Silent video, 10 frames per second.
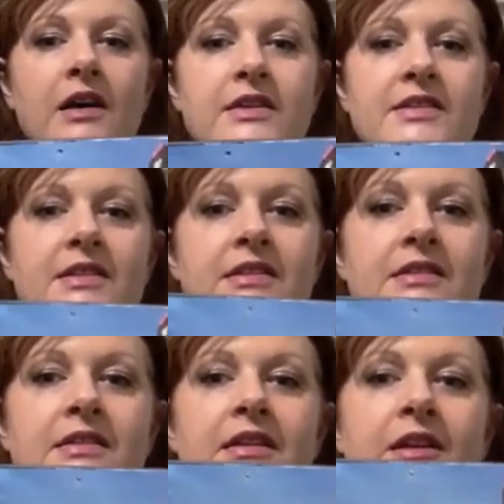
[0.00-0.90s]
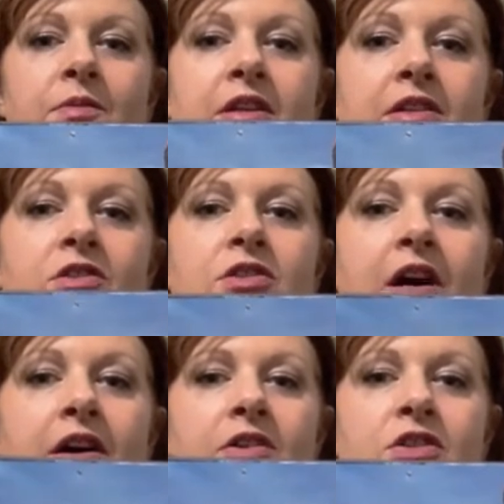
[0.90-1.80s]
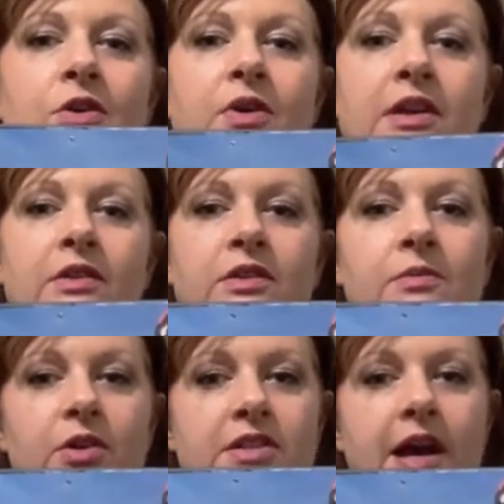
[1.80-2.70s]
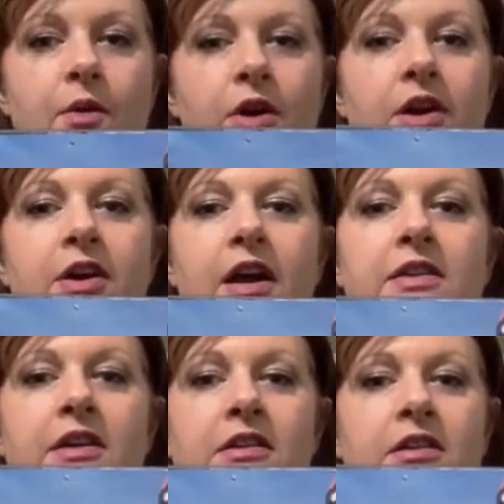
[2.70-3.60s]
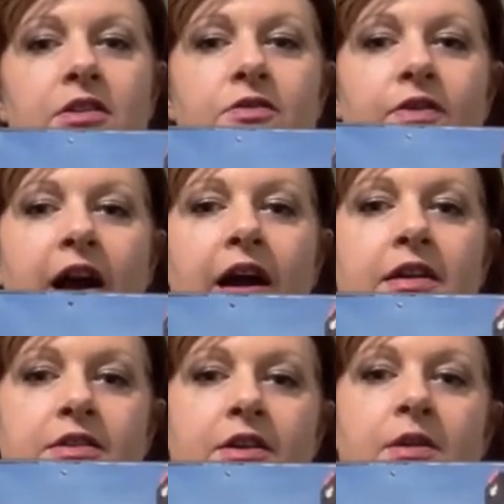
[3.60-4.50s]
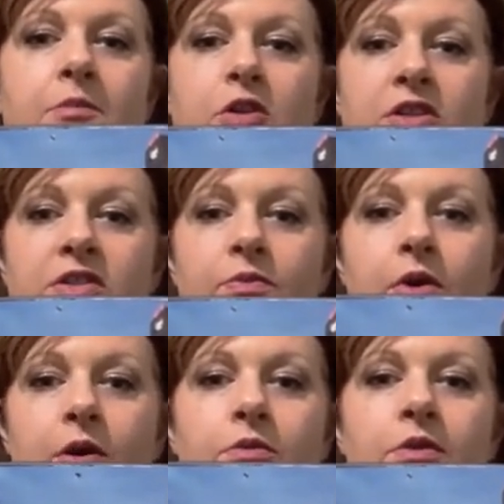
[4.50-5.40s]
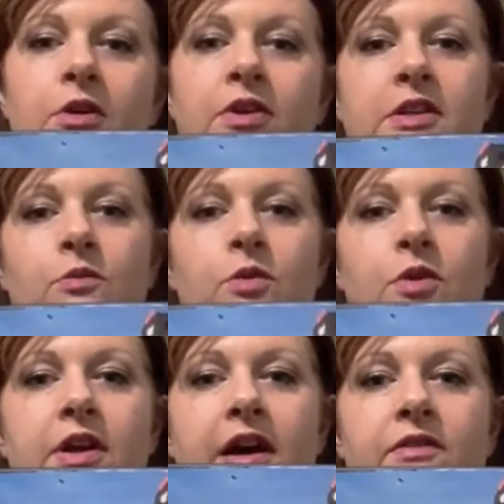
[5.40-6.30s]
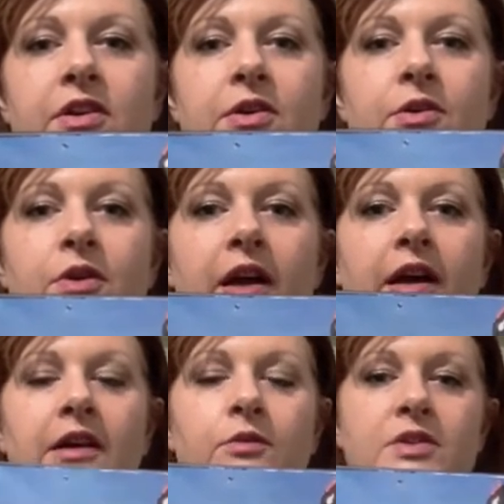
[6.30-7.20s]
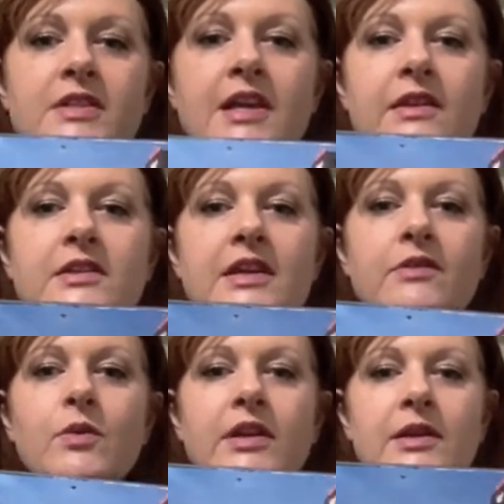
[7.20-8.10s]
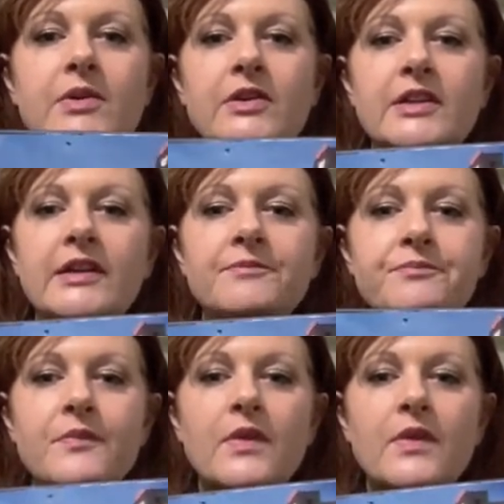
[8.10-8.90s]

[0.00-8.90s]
This is an image showing the Book Tower, and then you've got Merchants Row going down Woodward Avenue, and once again the David Whitney Building.